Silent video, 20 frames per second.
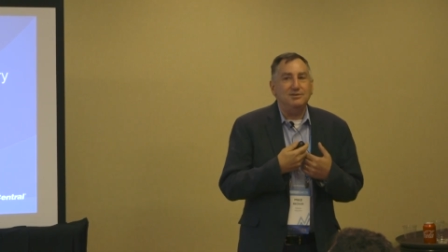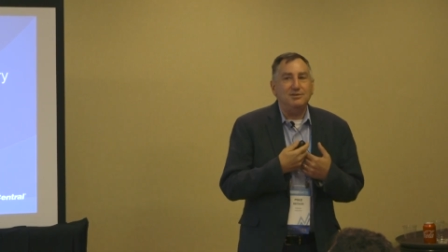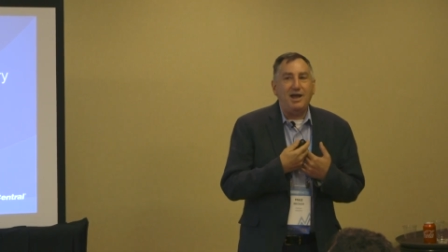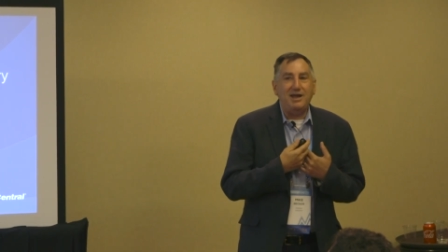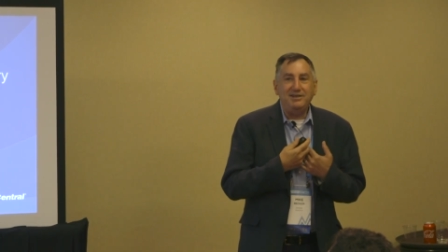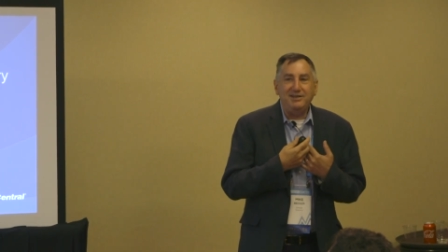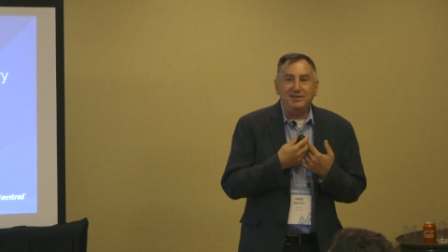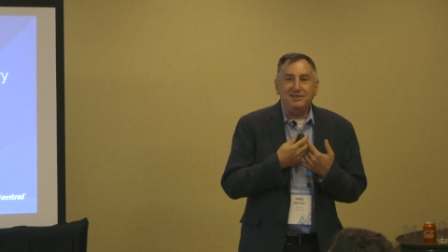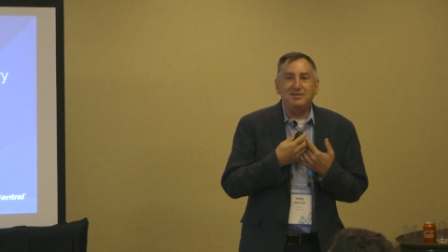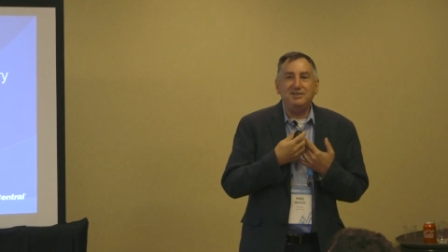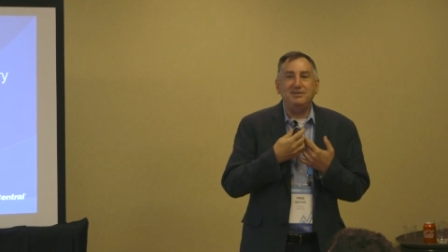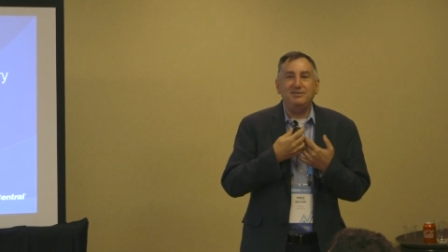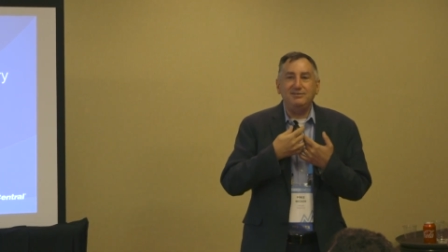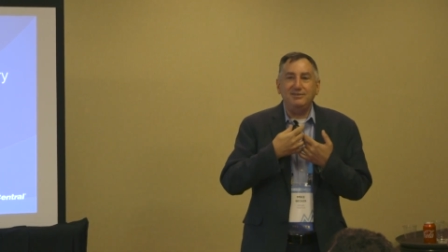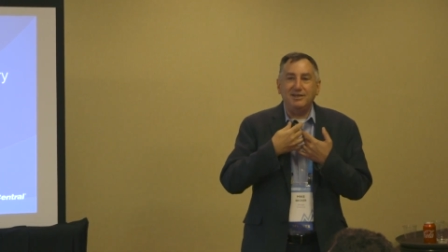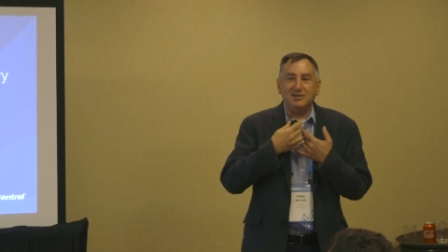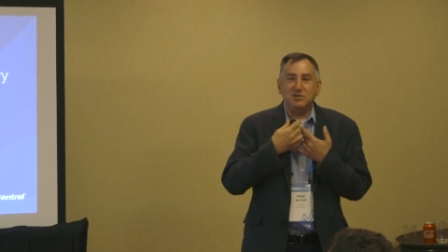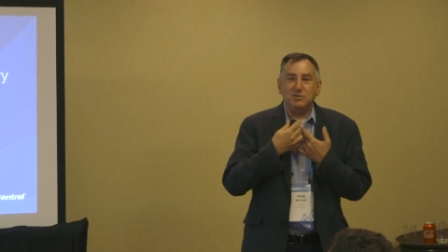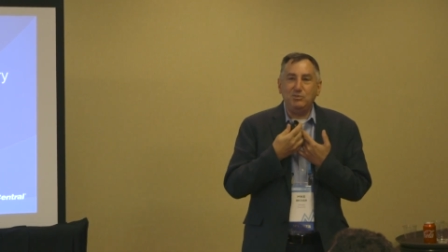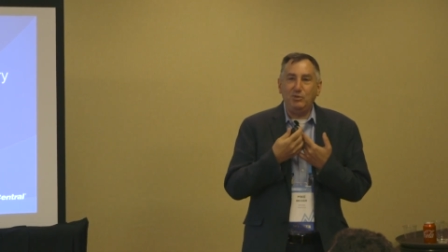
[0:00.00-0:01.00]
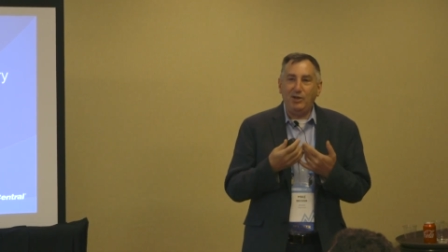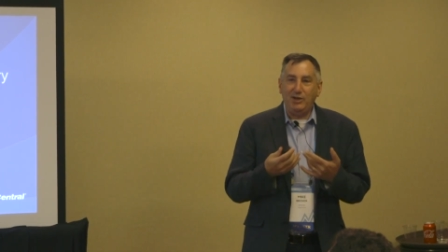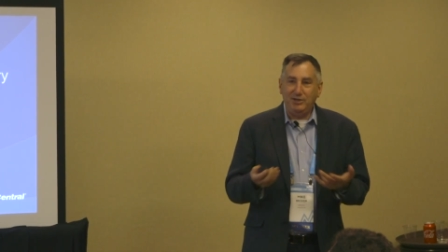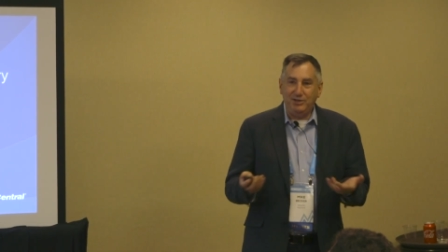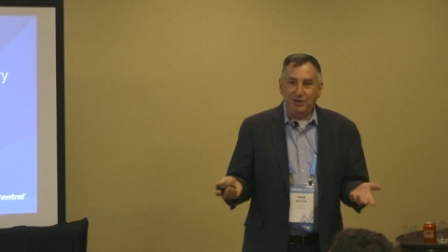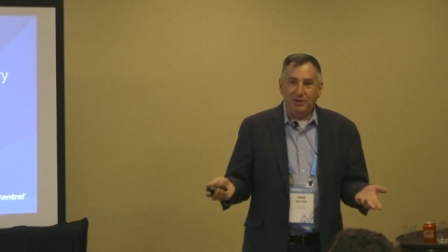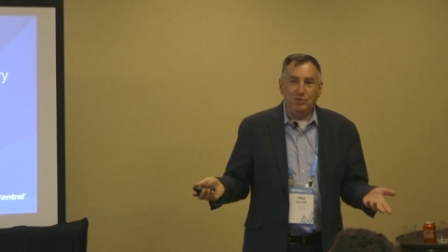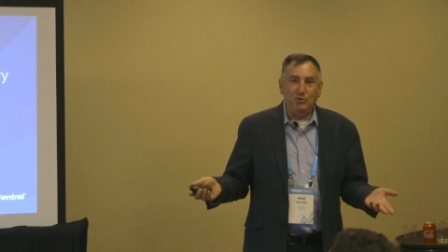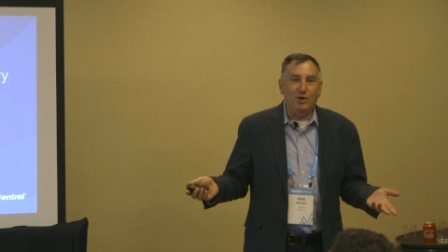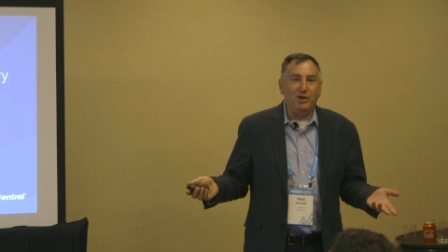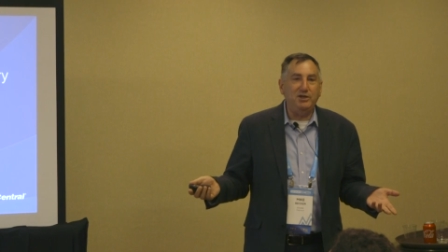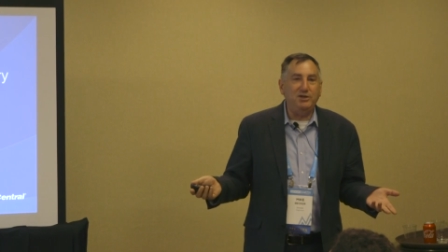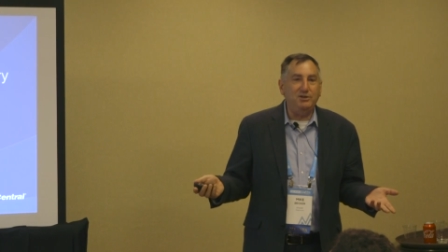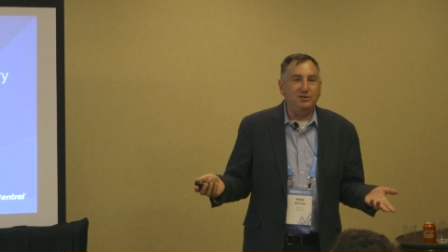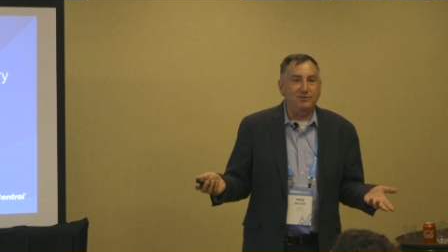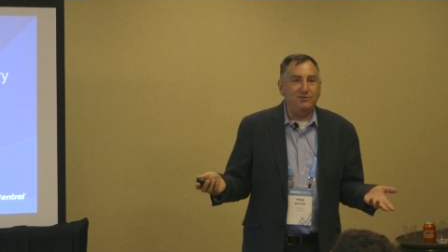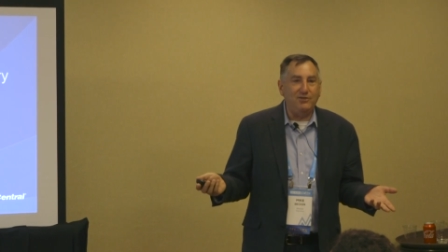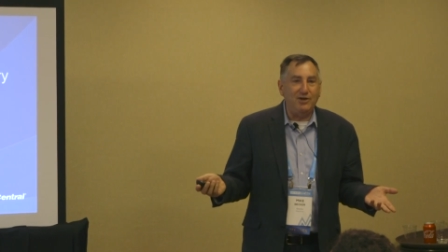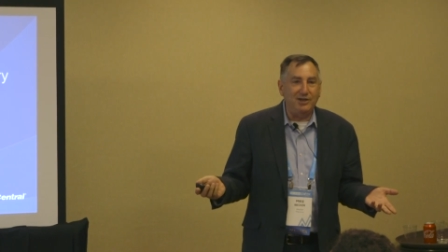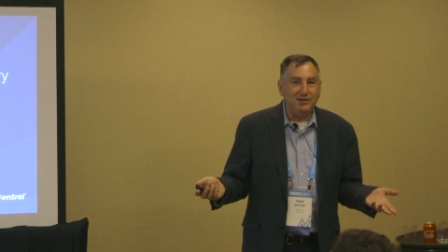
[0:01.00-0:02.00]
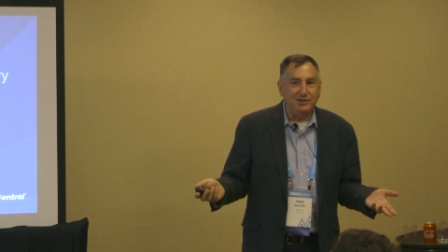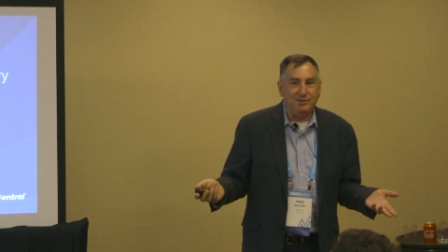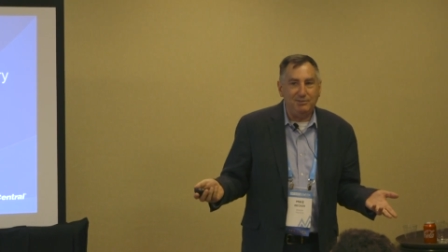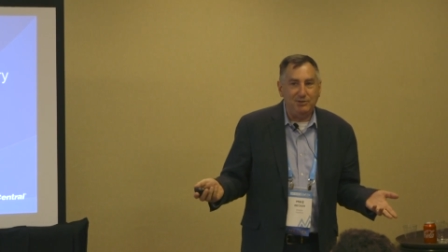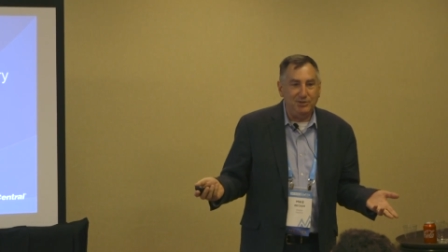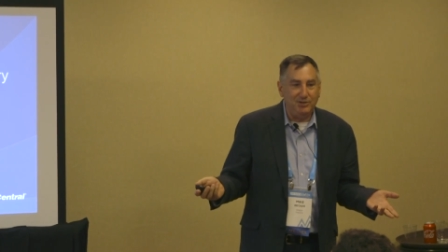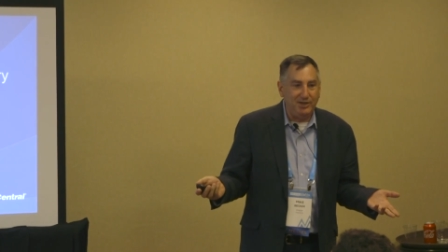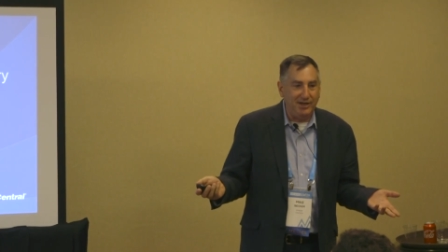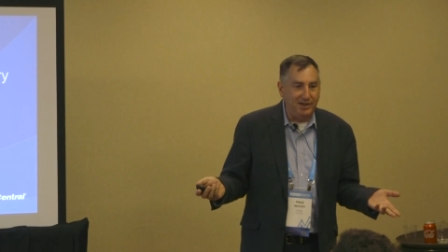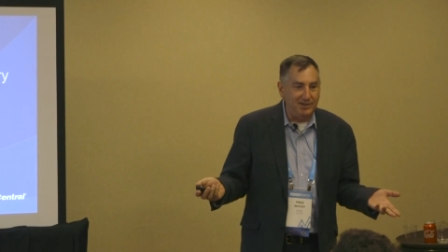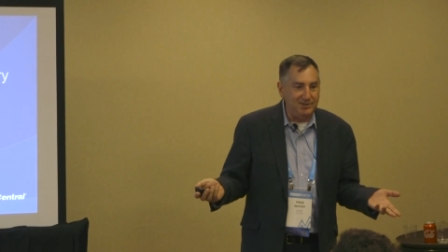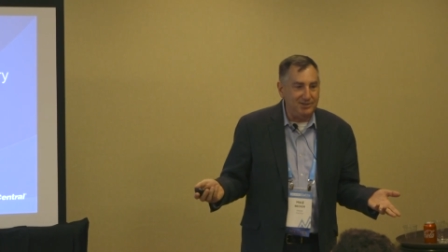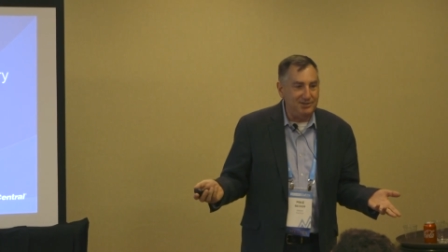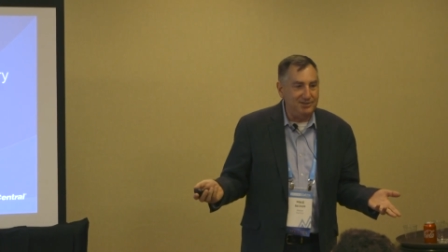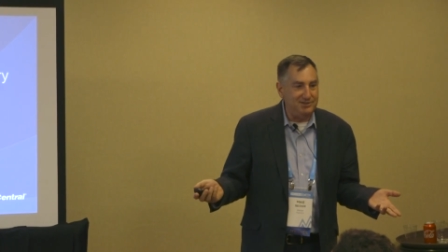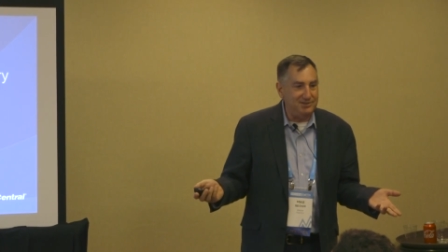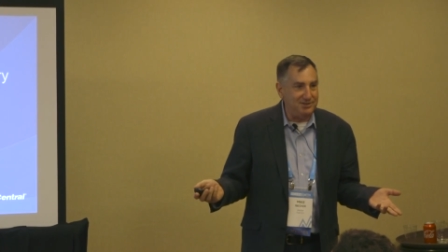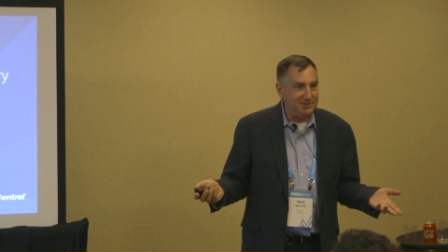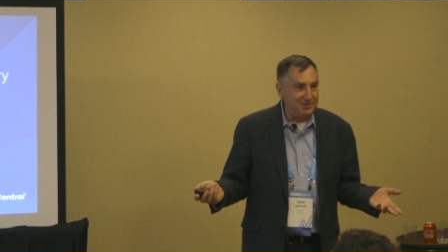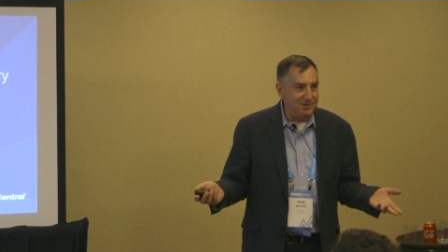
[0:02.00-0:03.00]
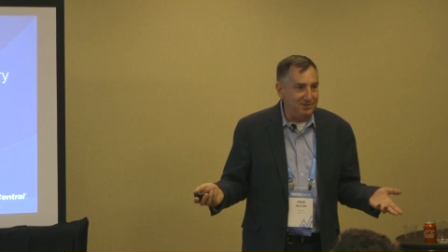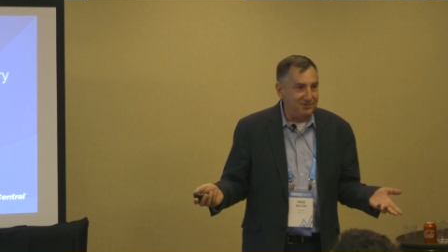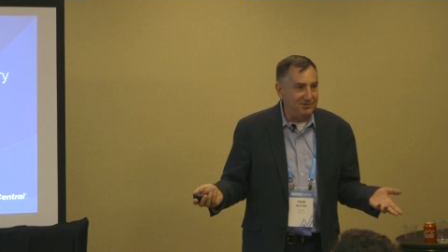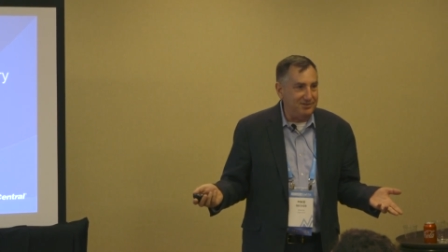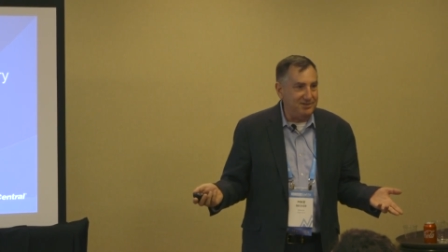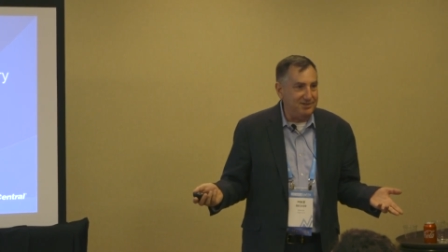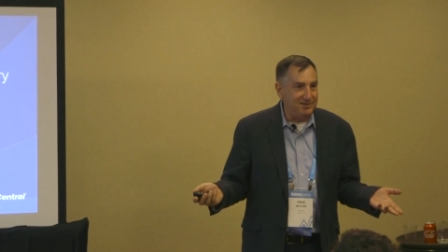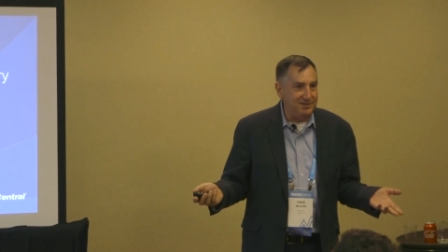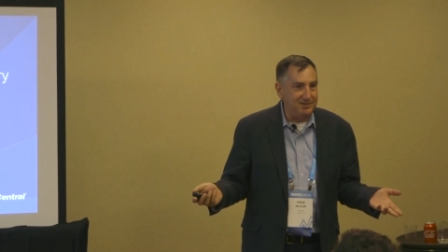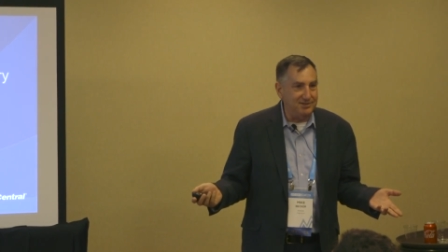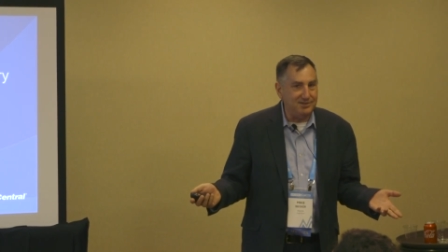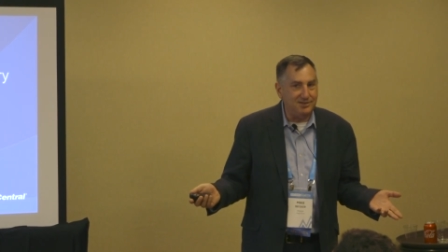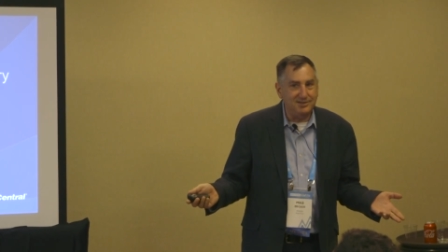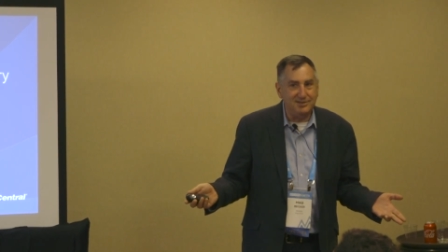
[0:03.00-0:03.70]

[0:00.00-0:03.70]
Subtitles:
I need to explain to you what unified communication as a service is,